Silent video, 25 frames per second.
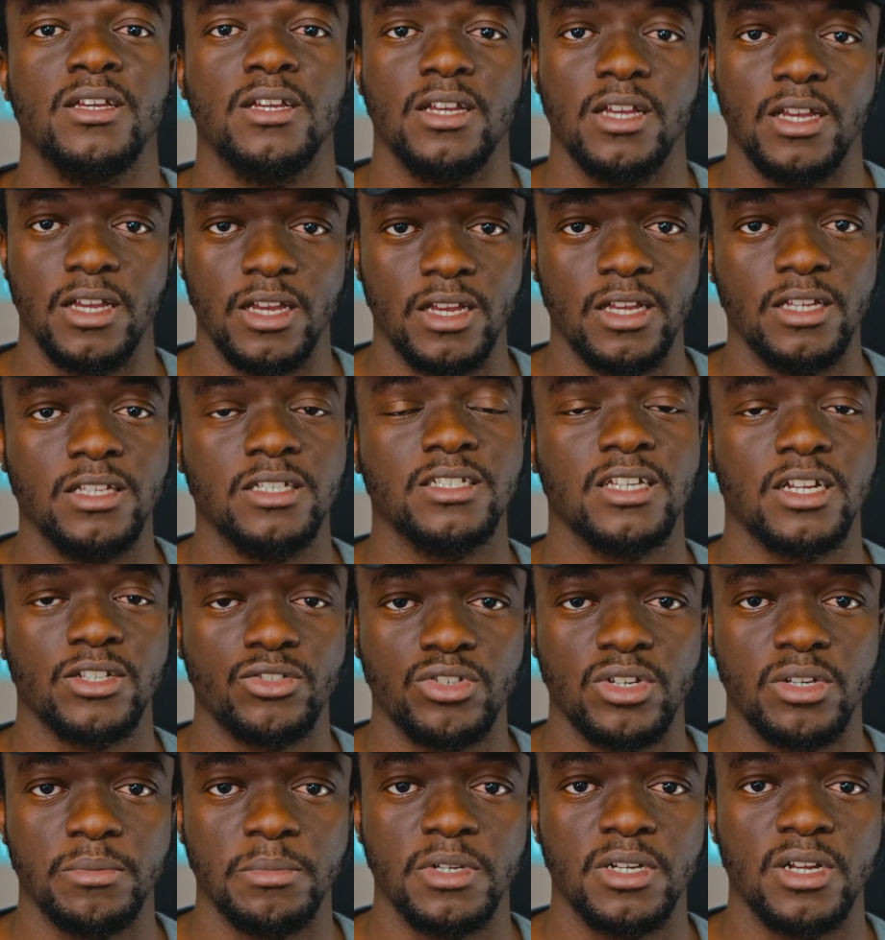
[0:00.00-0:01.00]
And it's
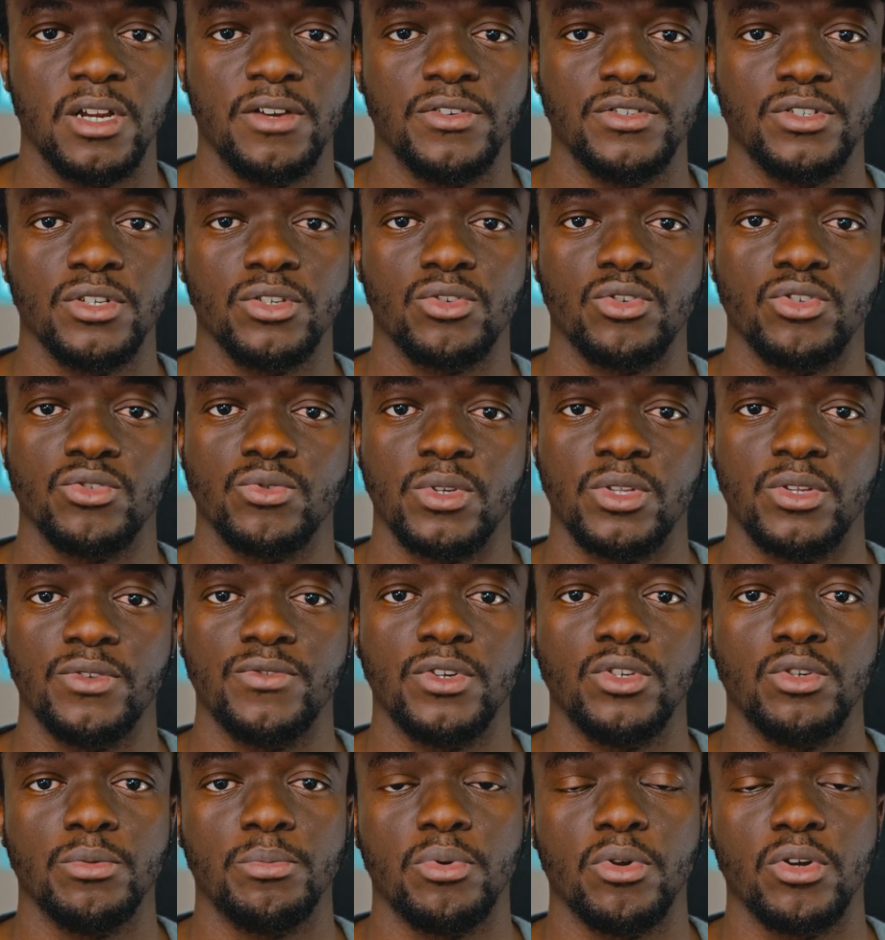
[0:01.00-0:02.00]
actually a beta version because whenever
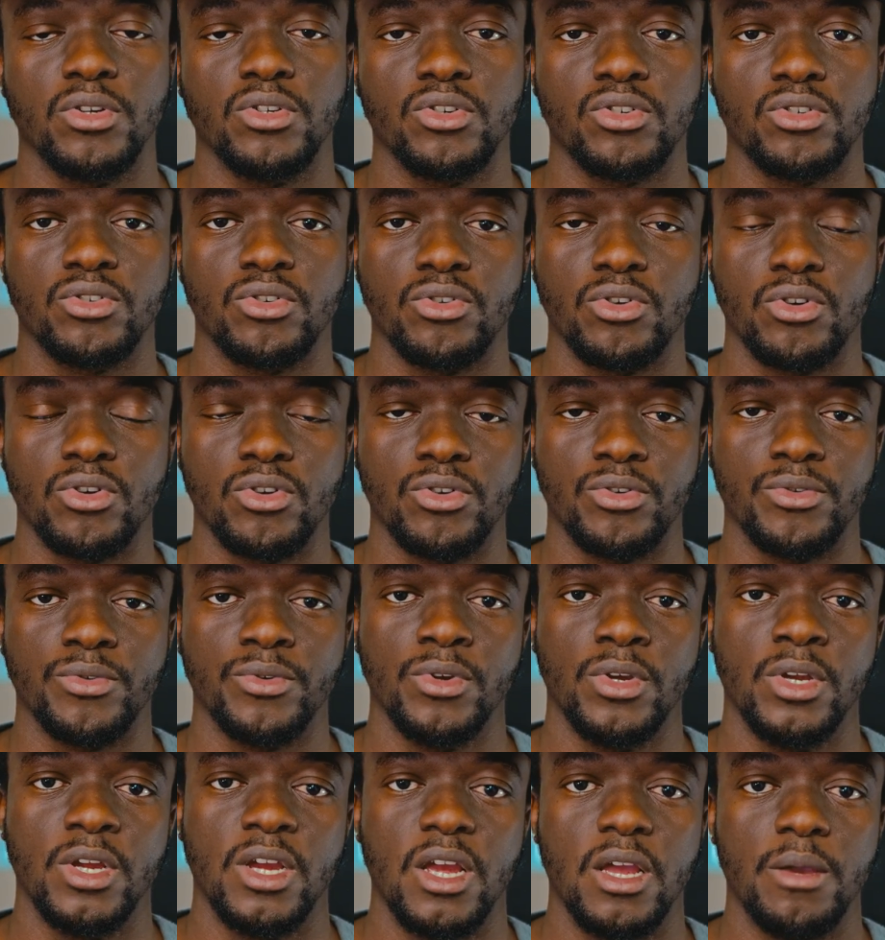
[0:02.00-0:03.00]
you plug your
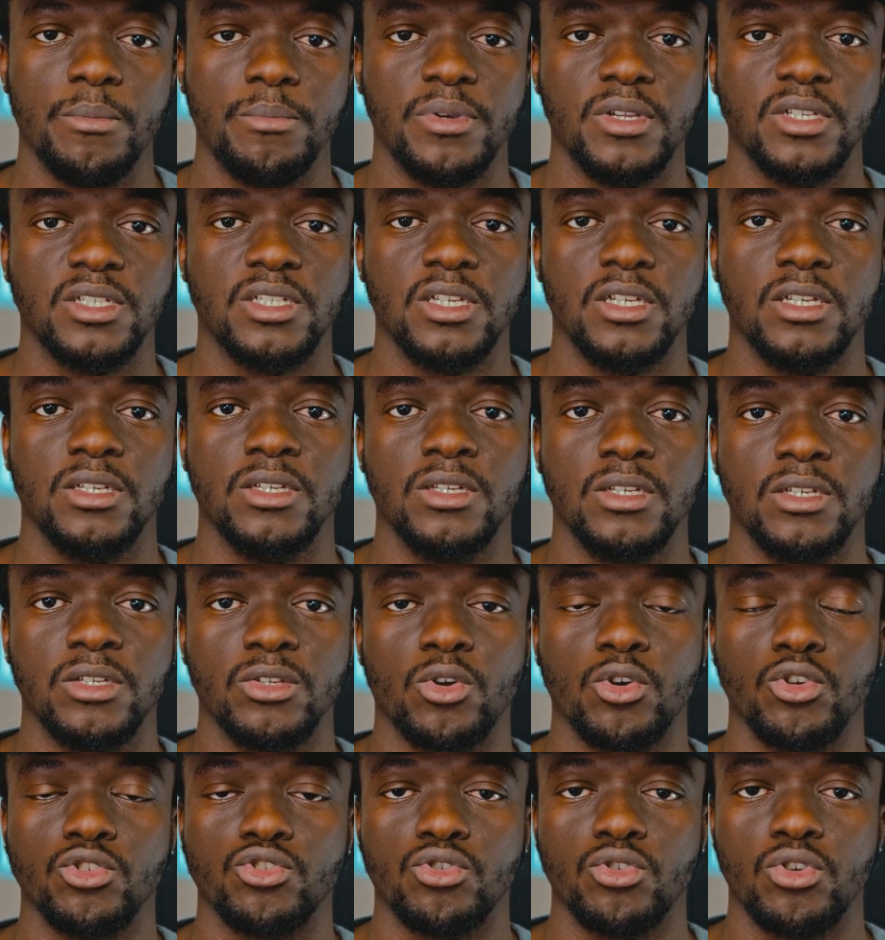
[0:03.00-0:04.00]
MPC in
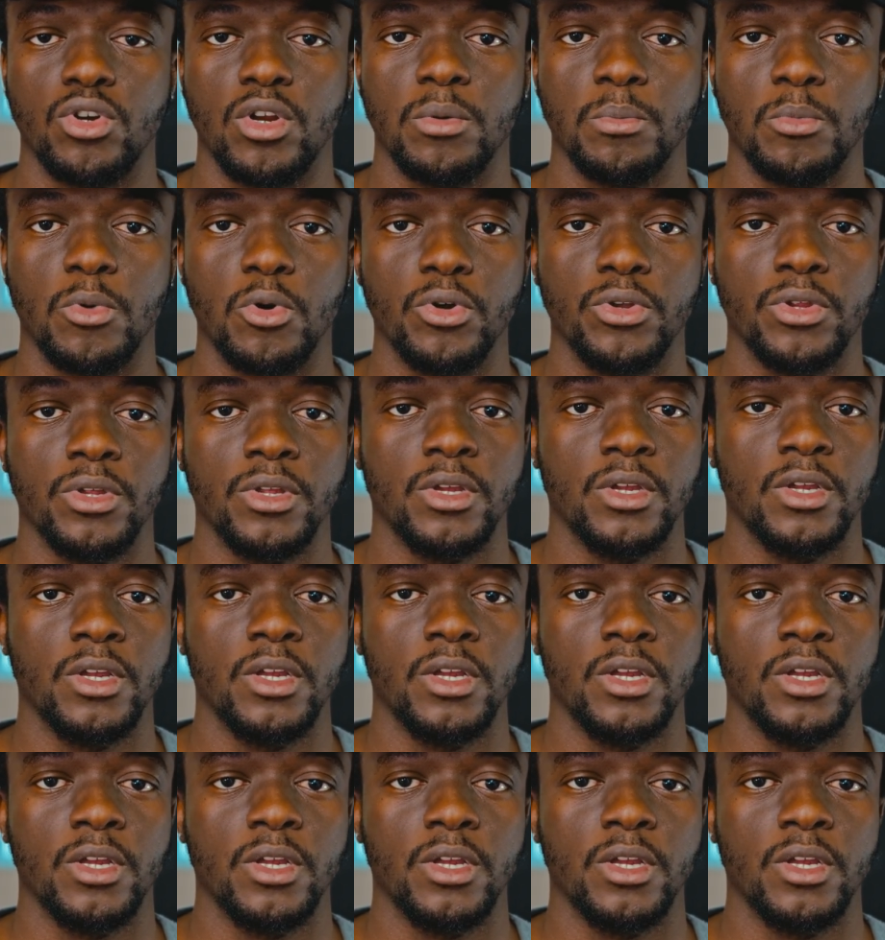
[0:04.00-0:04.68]
controller mode,